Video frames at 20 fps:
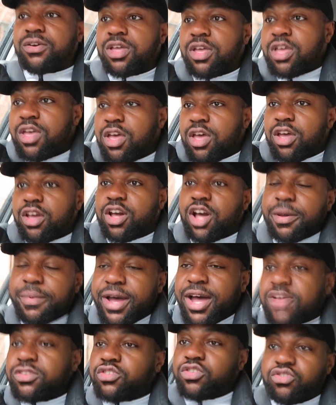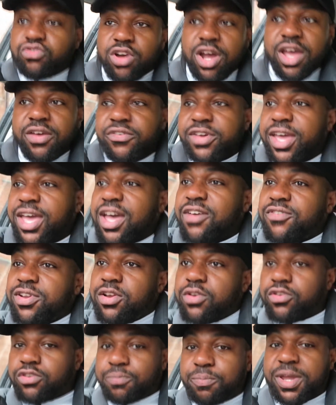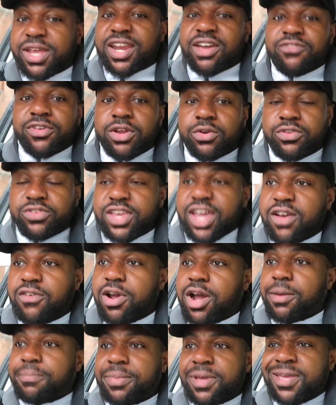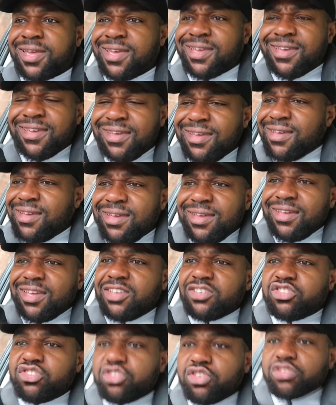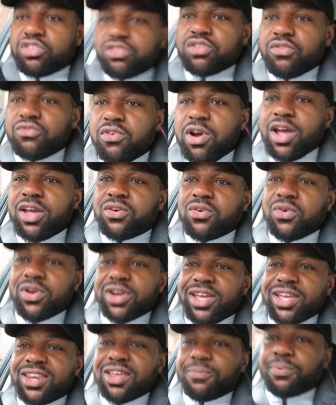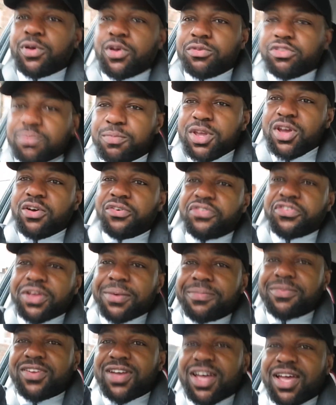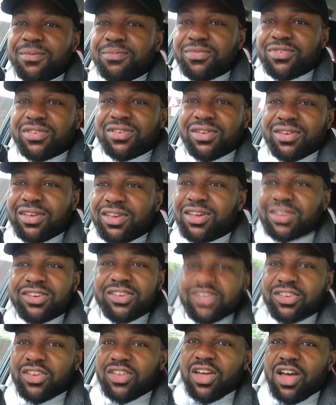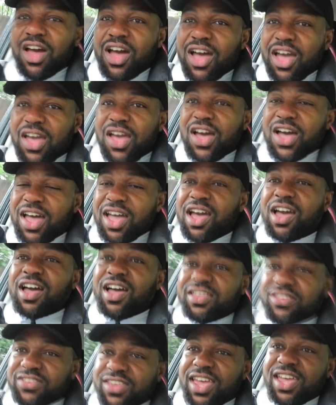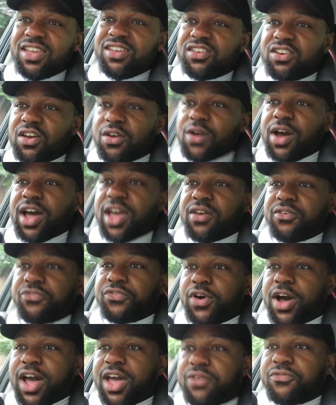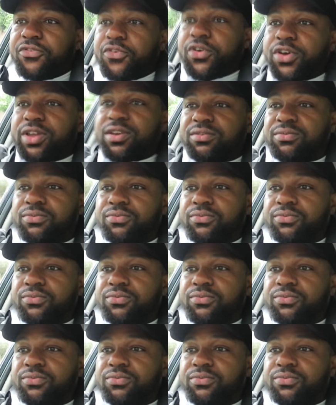and come out to drive it, have a little spin, have a little tear up, it's just the ride quality that puts me off sometimes. And I say, you know, I avoid